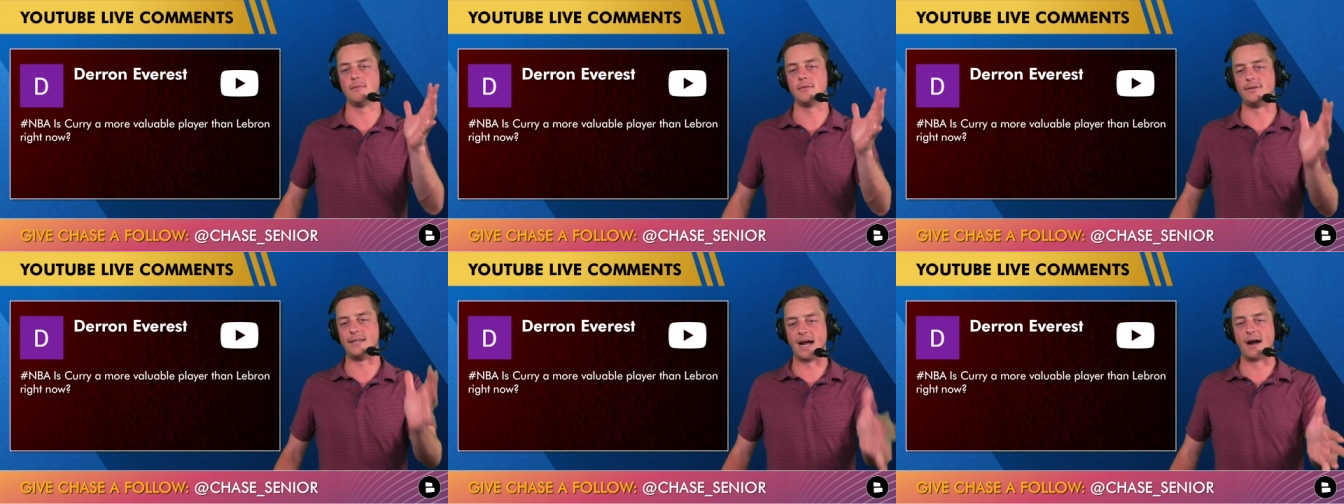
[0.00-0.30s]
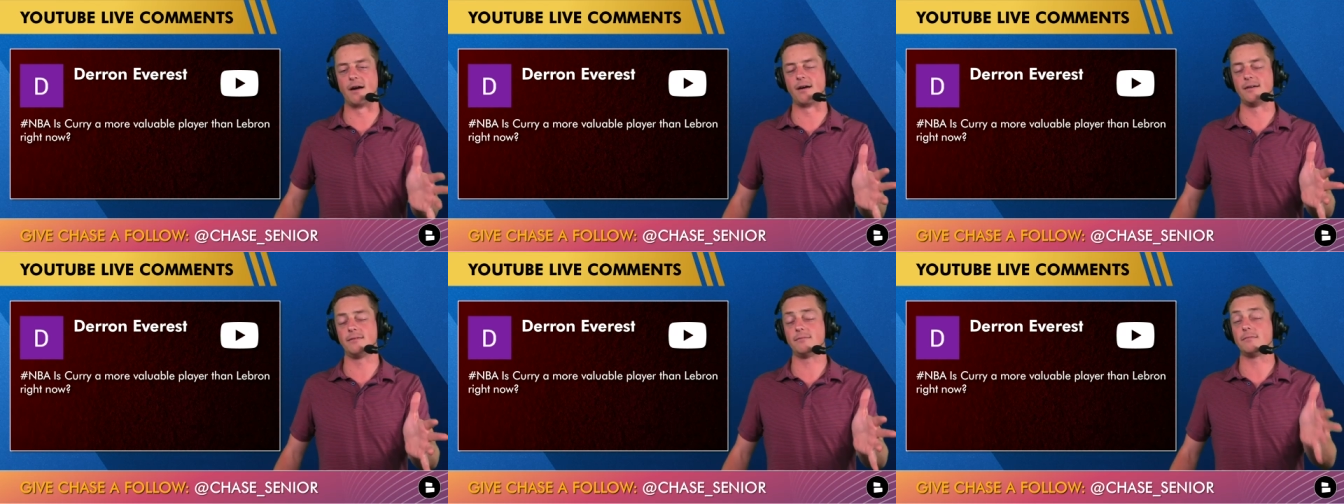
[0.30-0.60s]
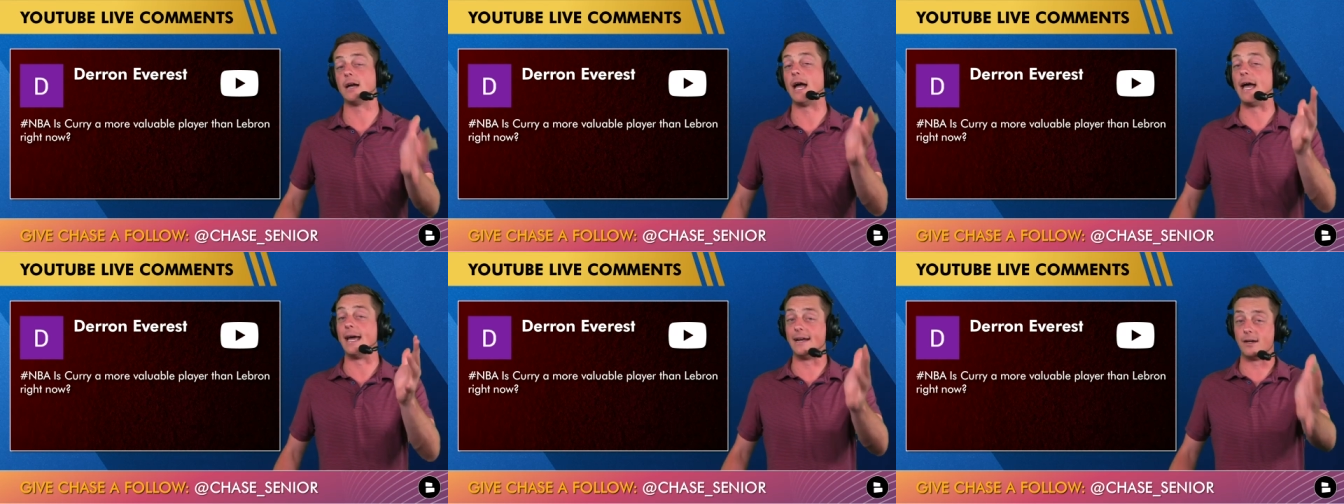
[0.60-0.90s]
Darren,
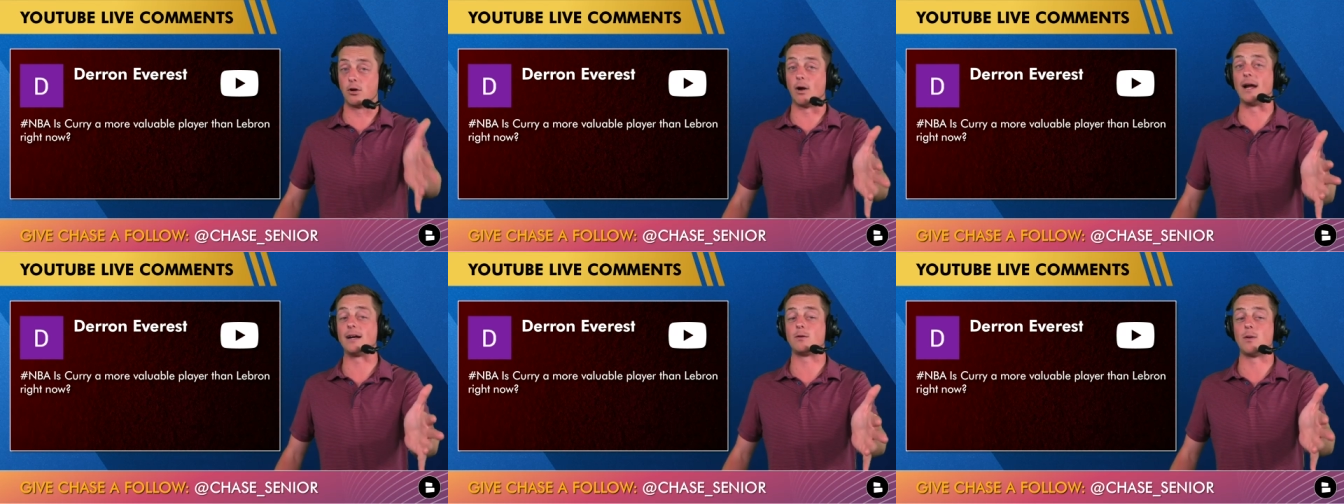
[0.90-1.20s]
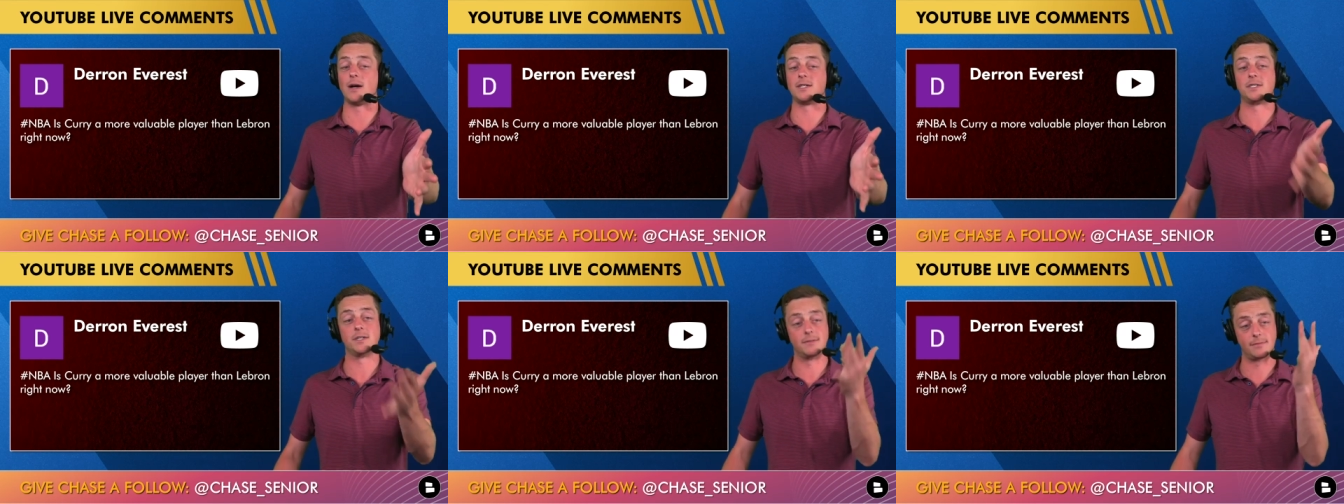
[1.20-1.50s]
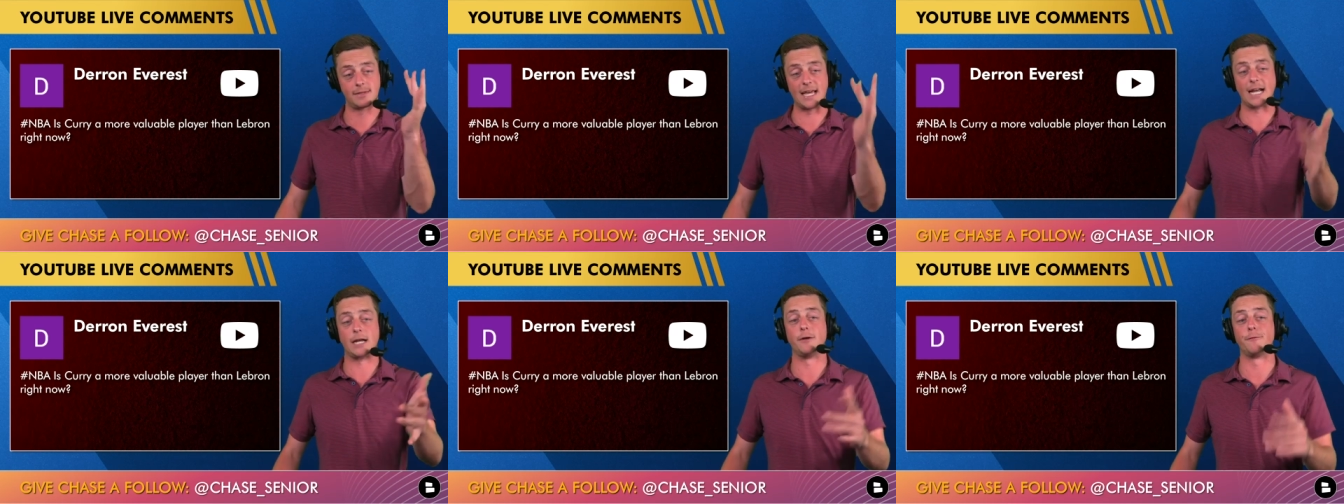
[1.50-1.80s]
a great question.
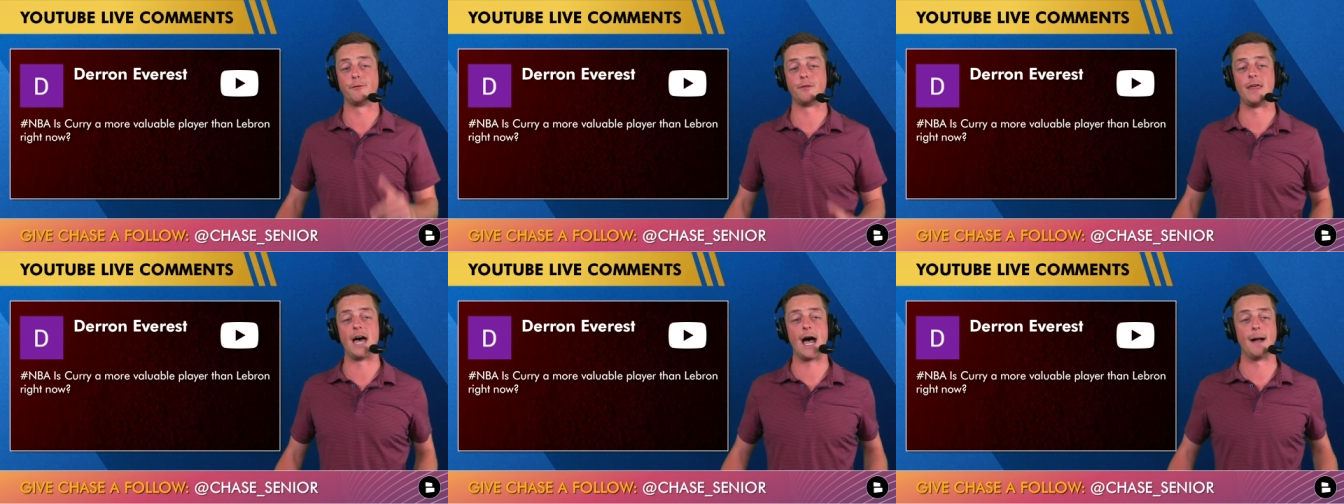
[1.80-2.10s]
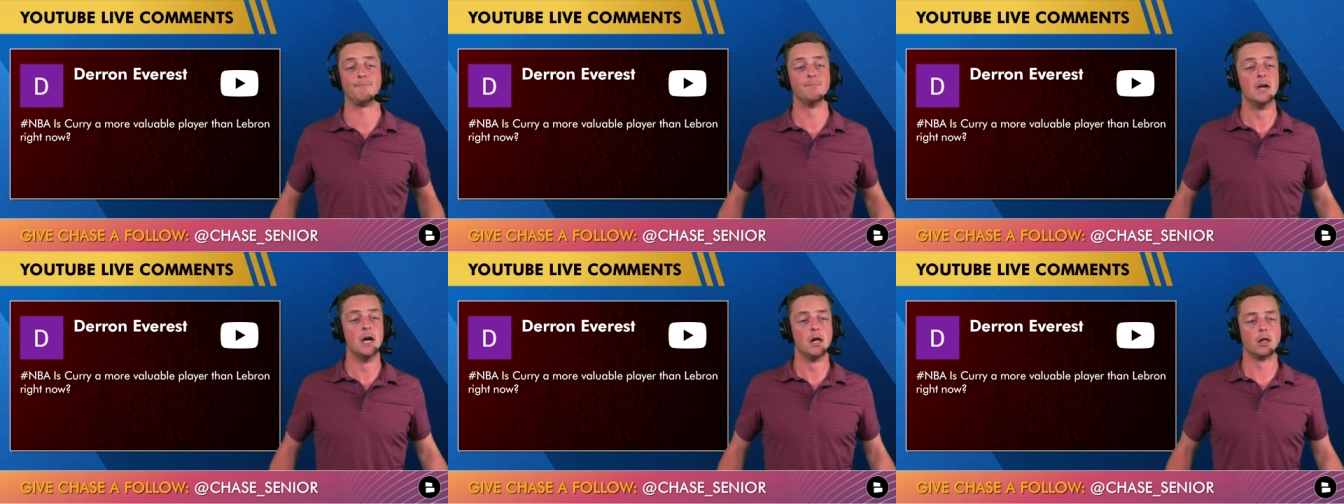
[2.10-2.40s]
Thank you for that.